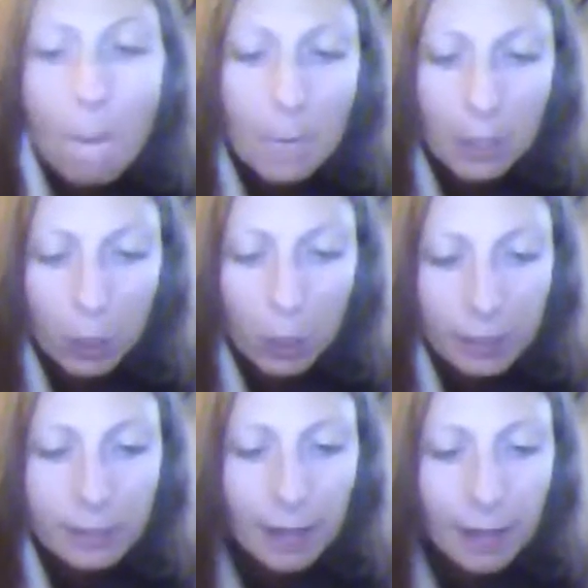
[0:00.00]
but just
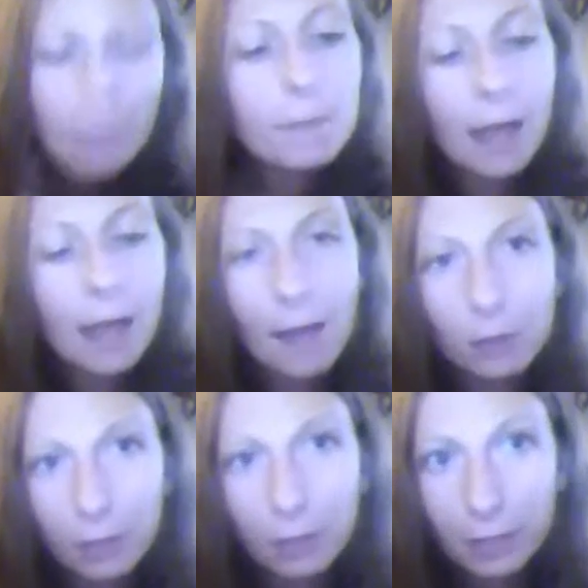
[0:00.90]
the same, have a
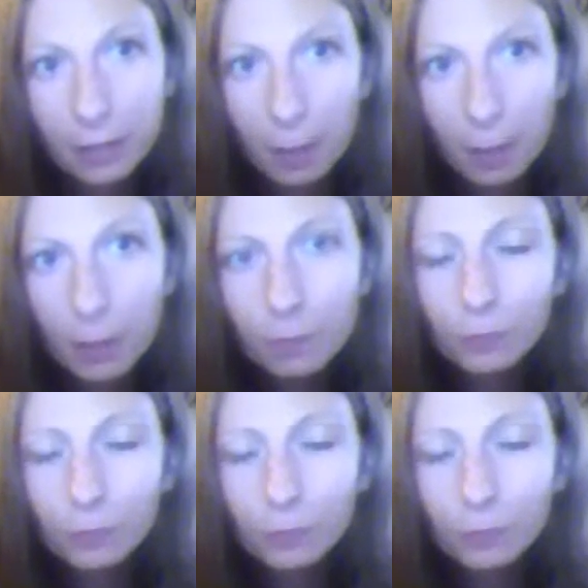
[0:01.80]
lovely summer.